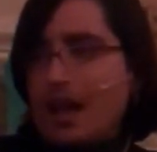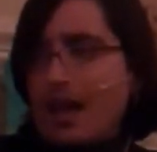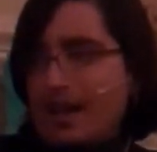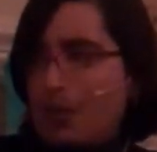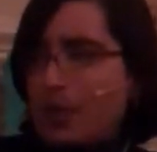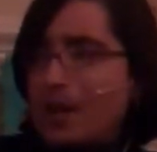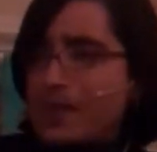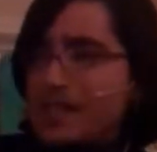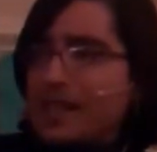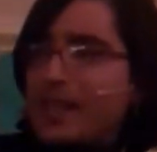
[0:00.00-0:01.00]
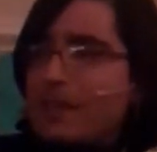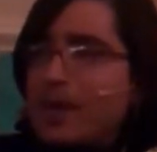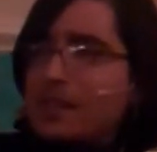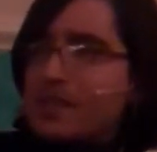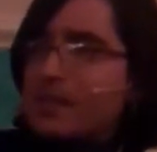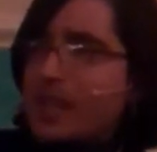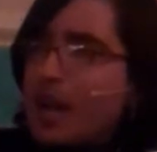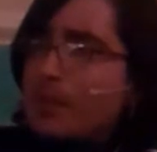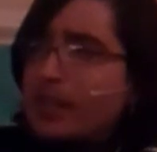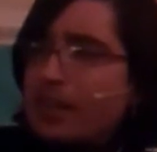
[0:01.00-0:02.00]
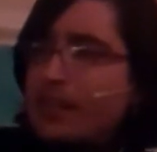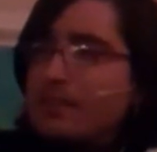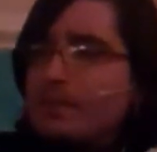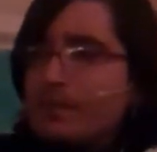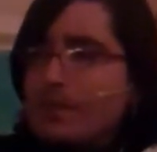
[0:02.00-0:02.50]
Now, when I was thinking about this phenomenon,